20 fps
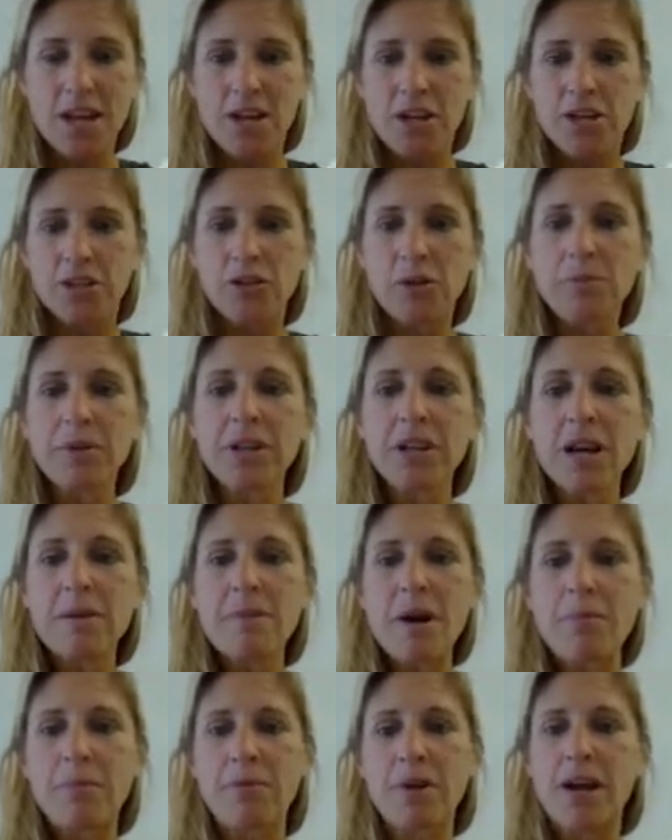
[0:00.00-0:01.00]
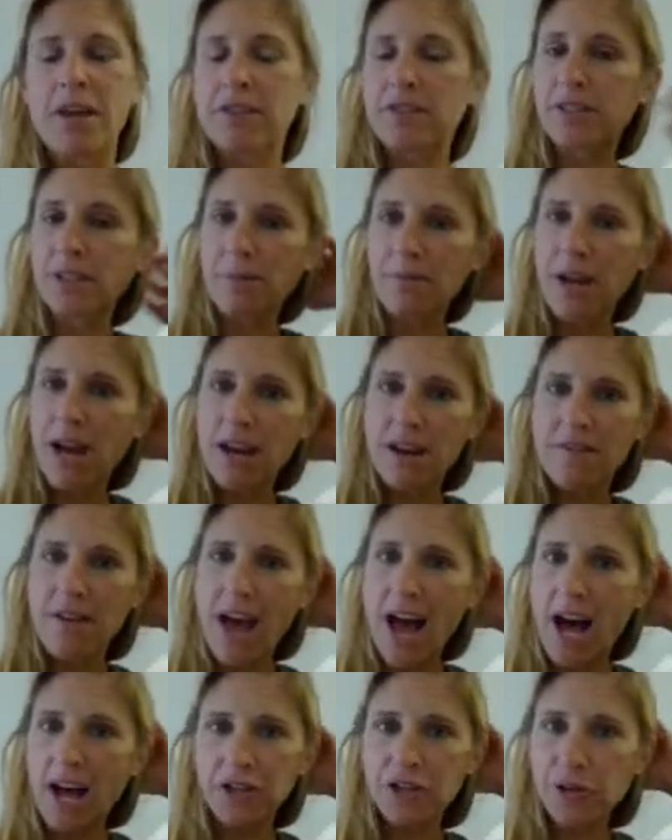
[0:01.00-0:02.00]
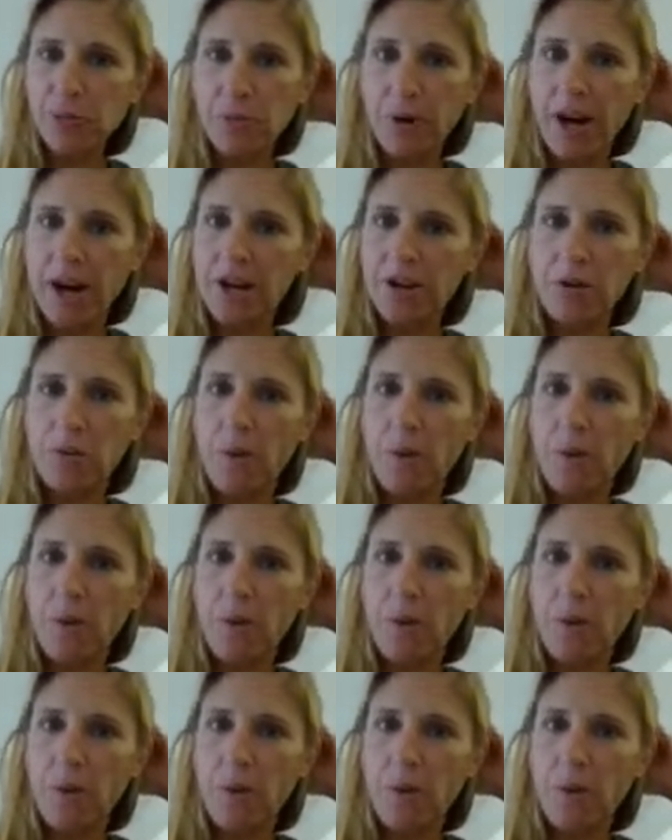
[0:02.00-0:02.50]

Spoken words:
So I'm going to come up with some kind of algebraic